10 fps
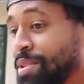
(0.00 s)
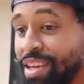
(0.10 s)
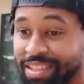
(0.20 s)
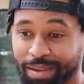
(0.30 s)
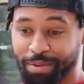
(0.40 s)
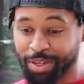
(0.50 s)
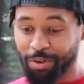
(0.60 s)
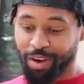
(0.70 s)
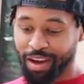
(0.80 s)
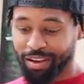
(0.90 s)
then he seen me on the
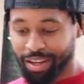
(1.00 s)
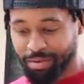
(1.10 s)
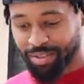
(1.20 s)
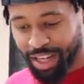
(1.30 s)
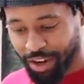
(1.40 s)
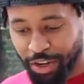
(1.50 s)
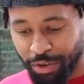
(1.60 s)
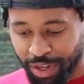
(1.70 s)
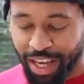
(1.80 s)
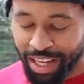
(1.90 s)
ground and he was like, are you
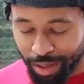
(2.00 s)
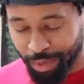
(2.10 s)
okay? And I'm